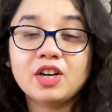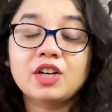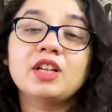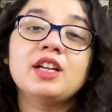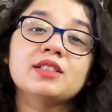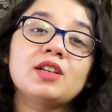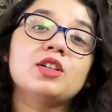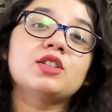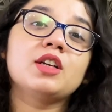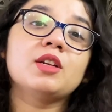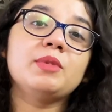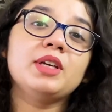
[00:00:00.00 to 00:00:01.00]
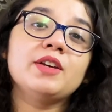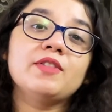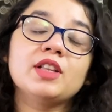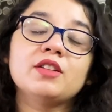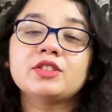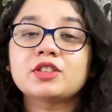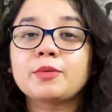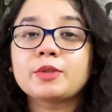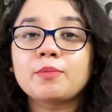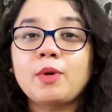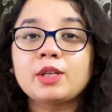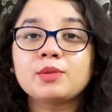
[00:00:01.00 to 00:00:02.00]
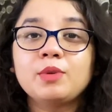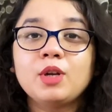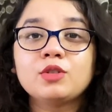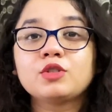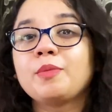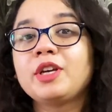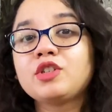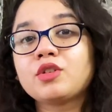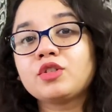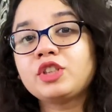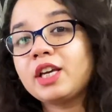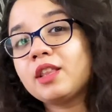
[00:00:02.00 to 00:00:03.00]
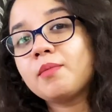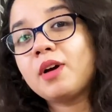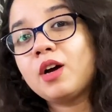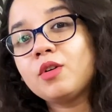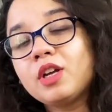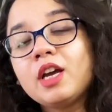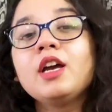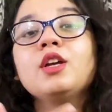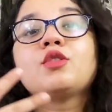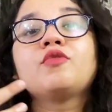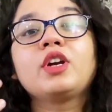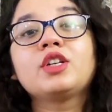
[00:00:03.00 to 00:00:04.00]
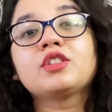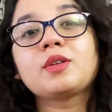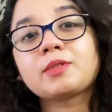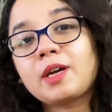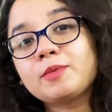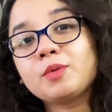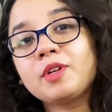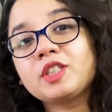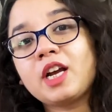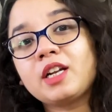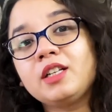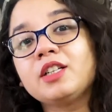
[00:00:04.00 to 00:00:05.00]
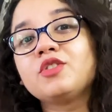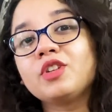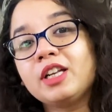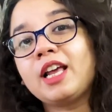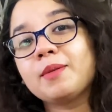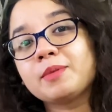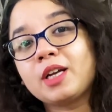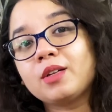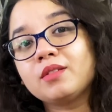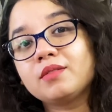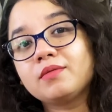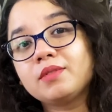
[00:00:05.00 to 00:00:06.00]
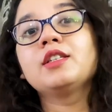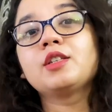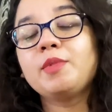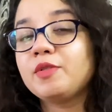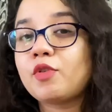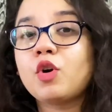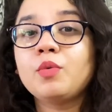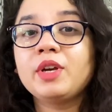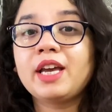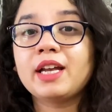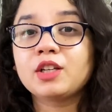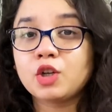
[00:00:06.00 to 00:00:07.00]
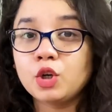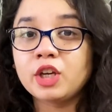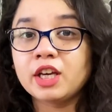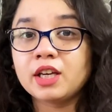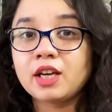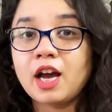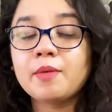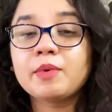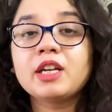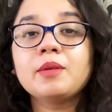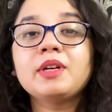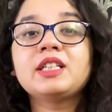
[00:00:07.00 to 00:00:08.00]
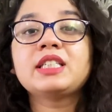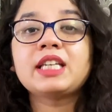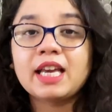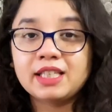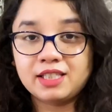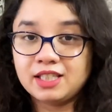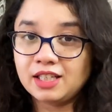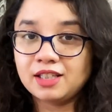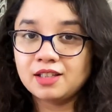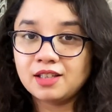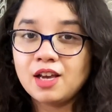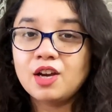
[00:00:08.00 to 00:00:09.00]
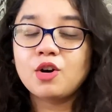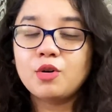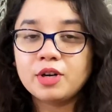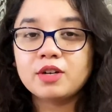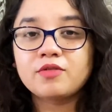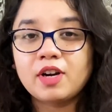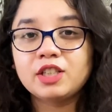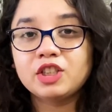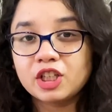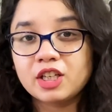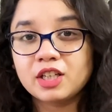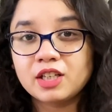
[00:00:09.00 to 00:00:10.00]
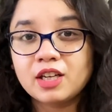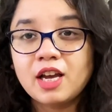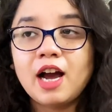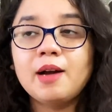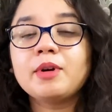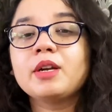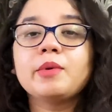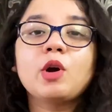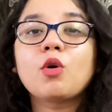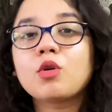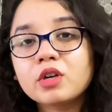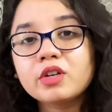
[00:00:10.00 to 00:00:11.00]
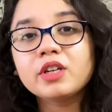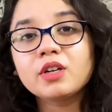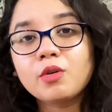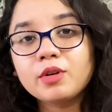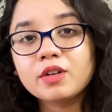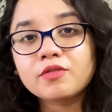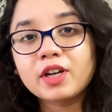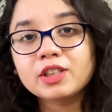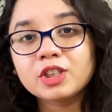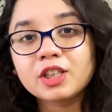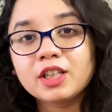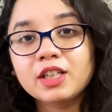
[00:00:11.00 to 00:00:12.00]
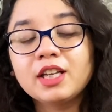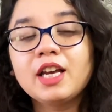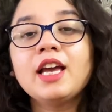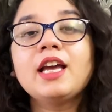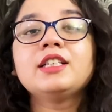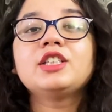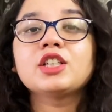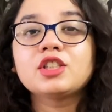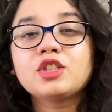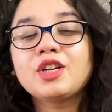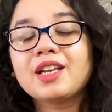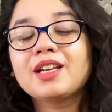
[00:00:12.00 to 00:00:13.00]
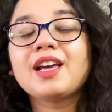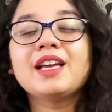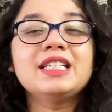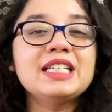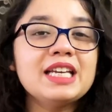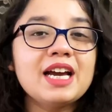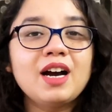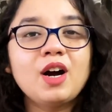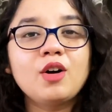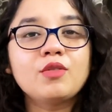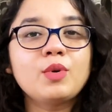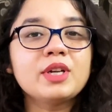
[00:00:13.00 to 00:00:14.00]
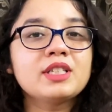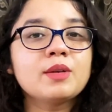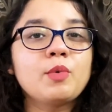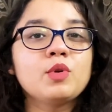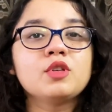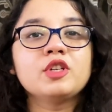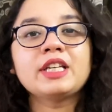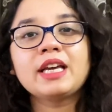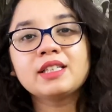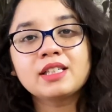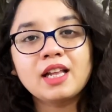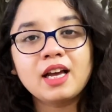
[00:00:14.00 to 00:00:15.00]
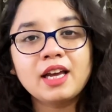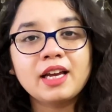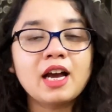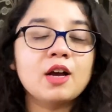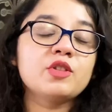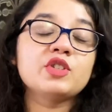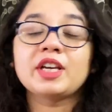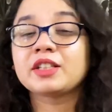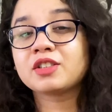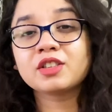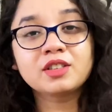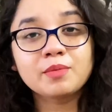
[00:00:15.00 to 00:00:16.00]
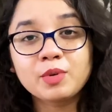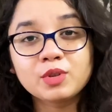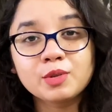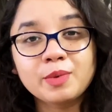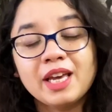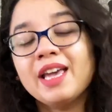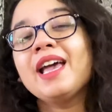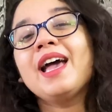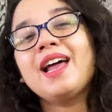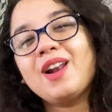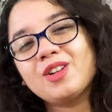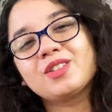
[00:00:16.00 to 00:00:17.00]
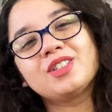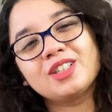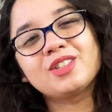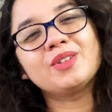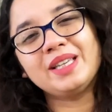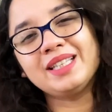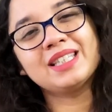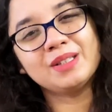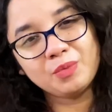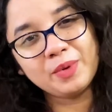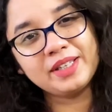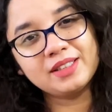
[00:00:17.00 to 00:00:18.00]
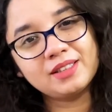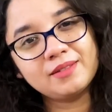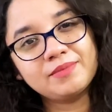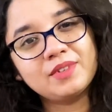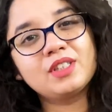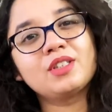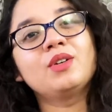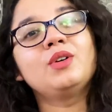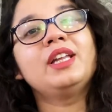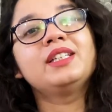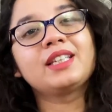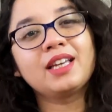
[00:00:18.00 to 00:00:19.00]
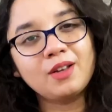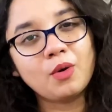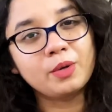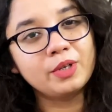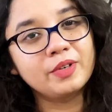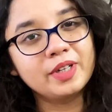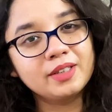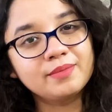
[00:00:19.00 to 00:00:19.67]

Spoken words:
The link's also going to be given in the description box below, so make sure to check them out. Don't forget to subscribe to my channel, it really helps out. So before we get cooking, I'm going to be tasting Korean fried chicken. I'm going to be ordering Korean fried chicken just to get an idea of what it's supposed to taste like, how the texture is supposed to be, and also just to eat some wings. So let's get ordering.